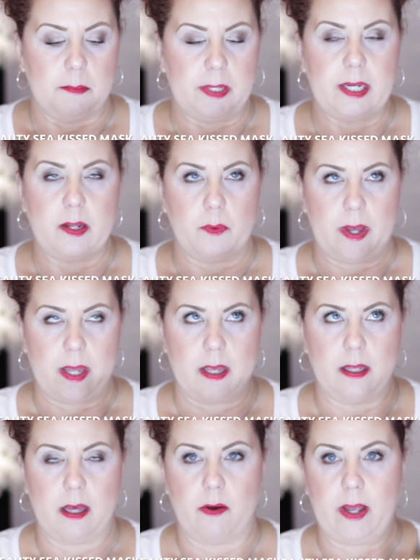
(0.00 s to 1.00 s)
But anyway,
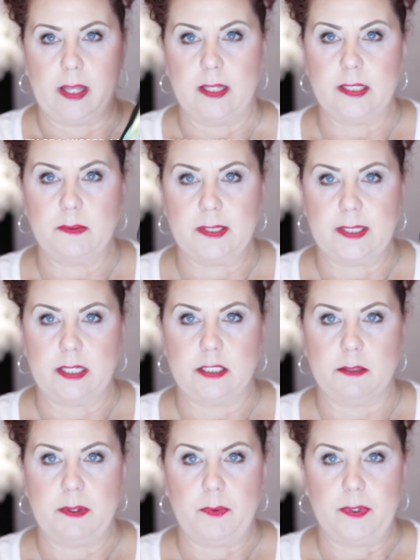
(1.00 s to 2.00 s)
okay, this was sent
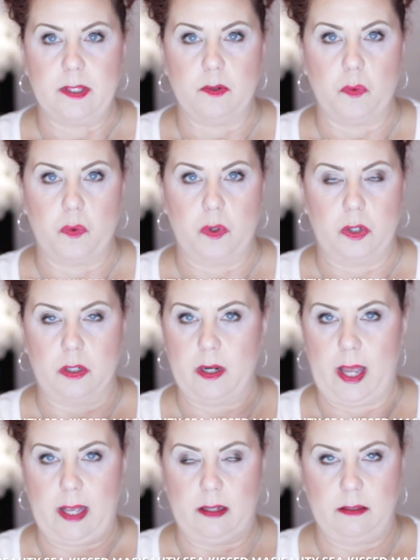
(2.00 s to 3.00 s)
to me with an
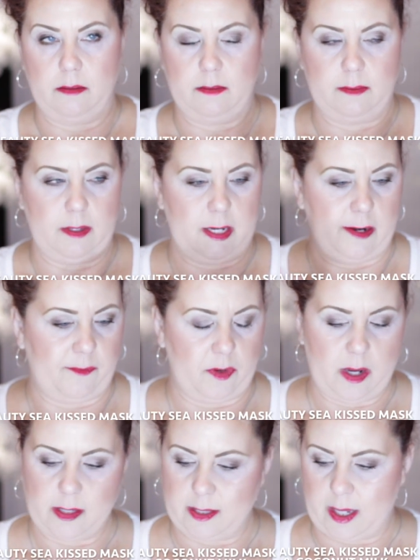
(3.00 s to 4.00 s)
order and I
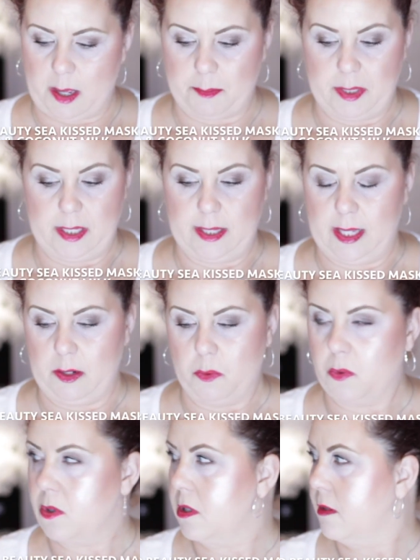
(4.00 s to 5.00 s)
forgot the company that I
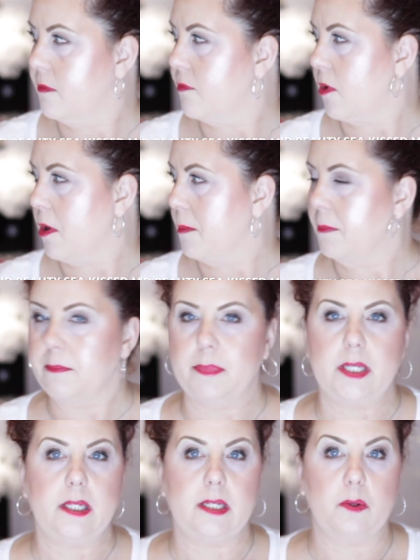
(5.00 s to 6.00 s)
ordered from.
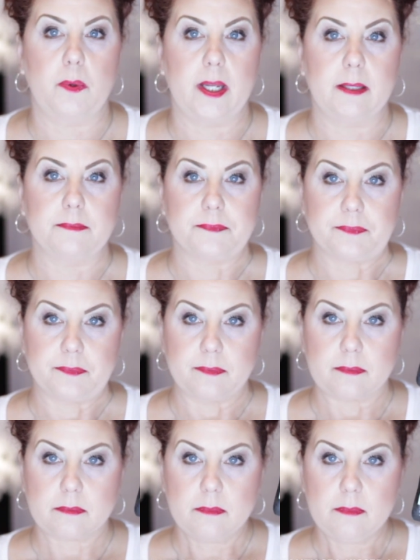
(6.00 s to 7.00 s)
But anyway,
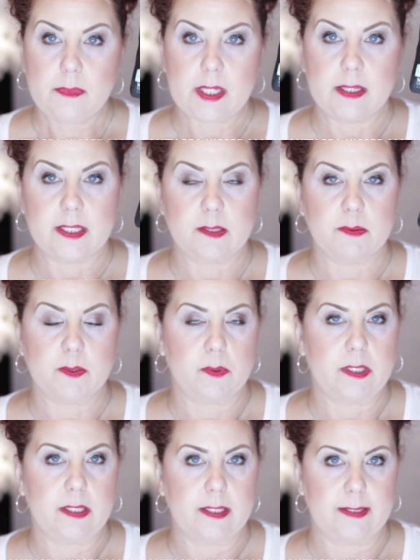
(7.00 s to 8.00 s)
this was
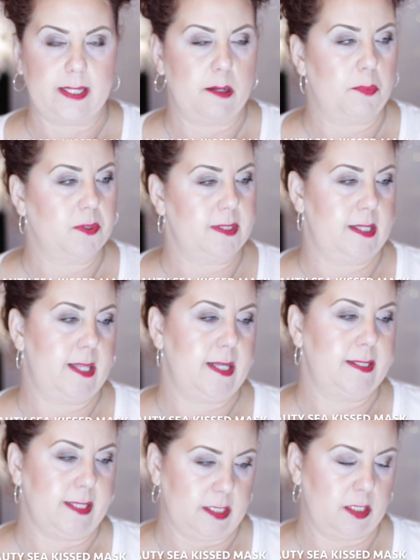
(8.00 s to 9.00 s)
one of the samples that they
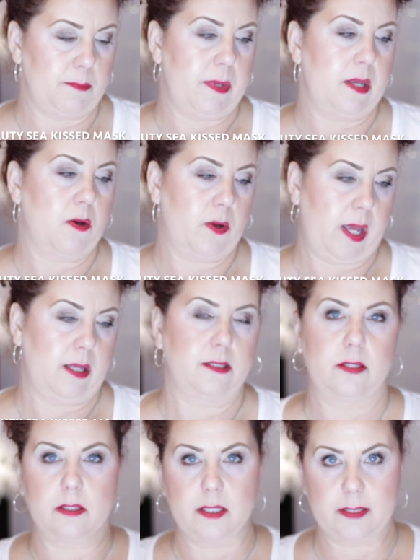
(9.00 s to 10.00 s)
sent to me. Okay,
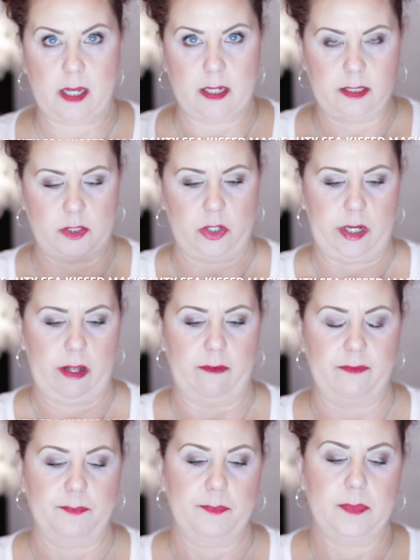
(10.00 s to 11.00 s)
so let's kind of start
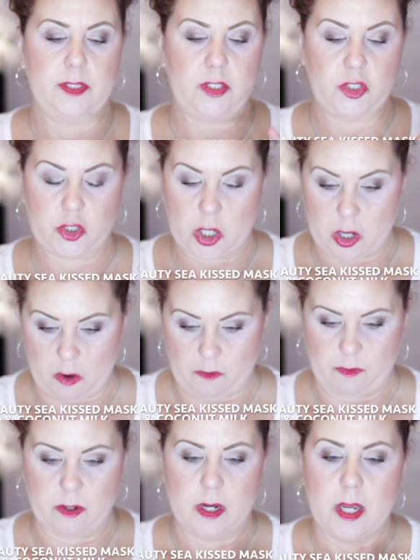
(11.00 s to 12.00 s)
off. Start
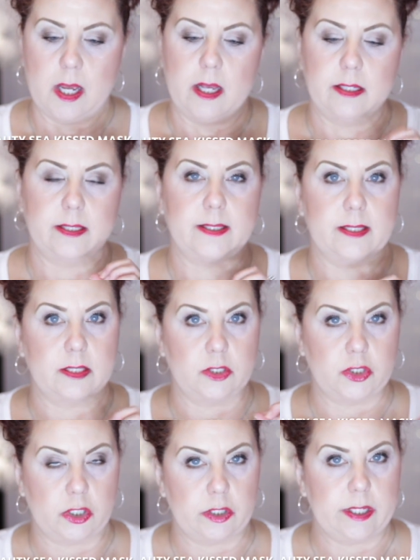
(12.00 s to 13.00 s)
over. This is the
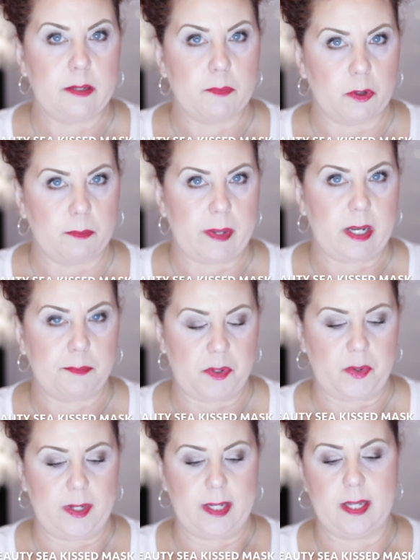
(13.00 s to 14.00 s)
Dirty Mermaid
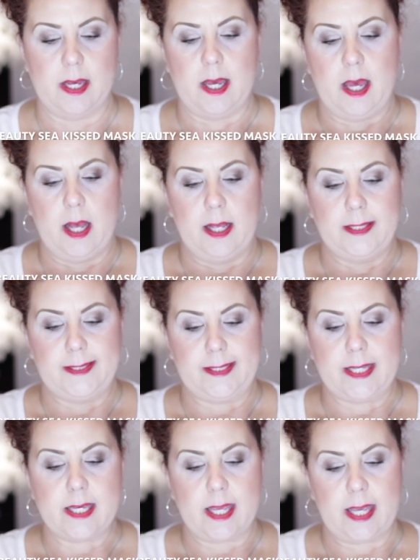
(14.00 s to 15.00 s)
Beauty
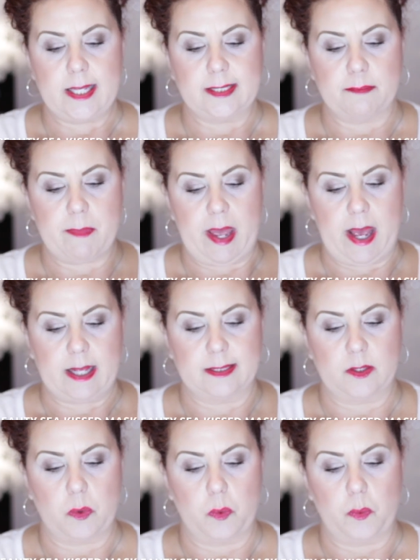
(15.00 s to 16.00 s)
Sea Kiss
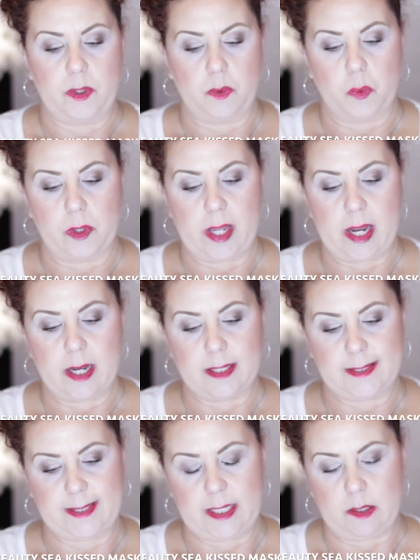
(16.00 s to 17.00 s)
Mask with organic
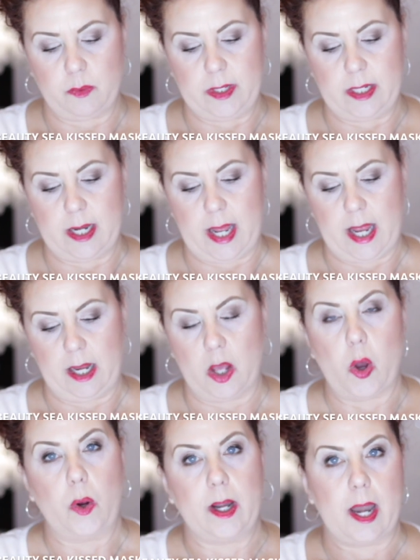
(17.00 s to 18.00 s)
seaweed and
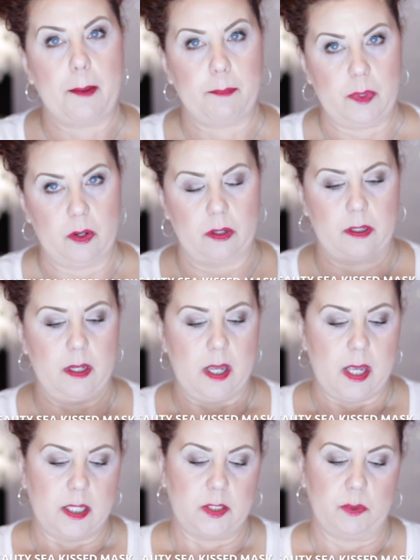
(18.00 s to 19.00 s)
coconut milk.
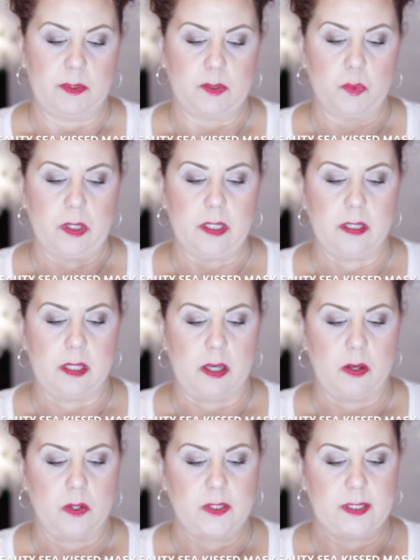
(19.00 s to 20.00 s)
So it was one of
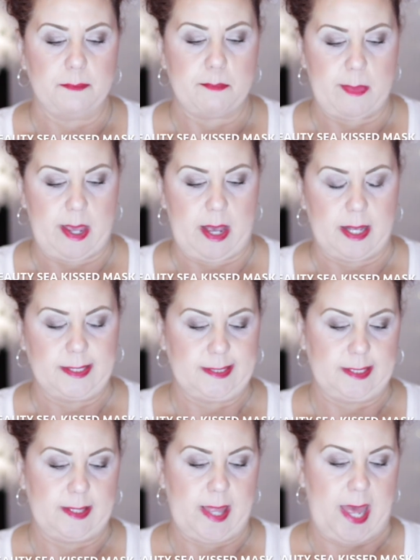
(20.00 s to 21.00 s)
those
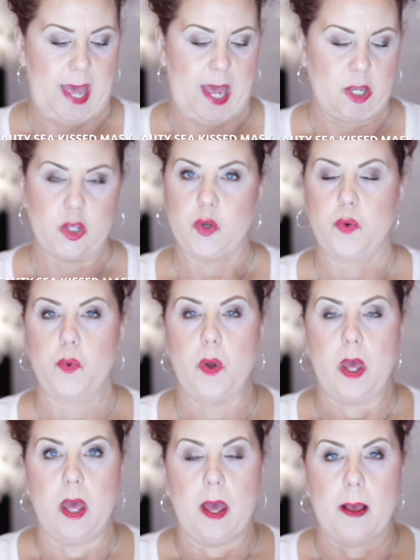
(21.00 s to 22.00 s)
masks that you
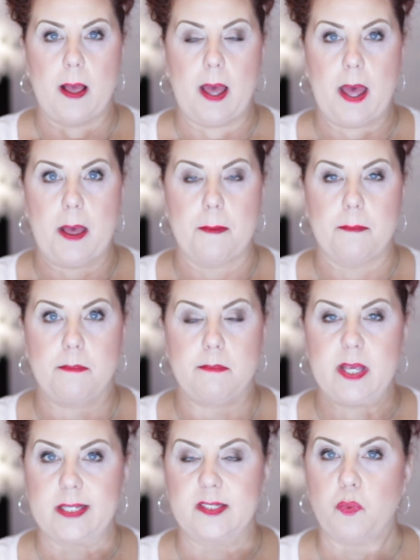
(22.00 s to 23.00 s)
um,
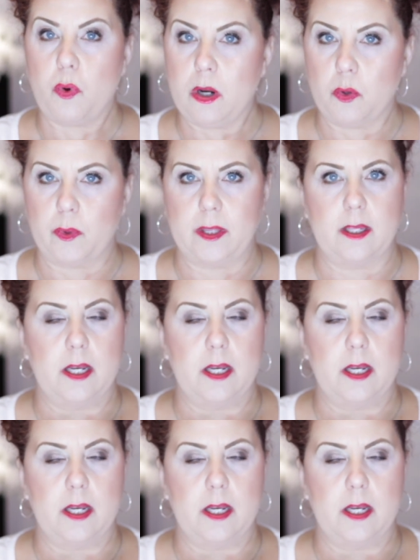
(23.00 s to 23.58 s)
mixed water with it.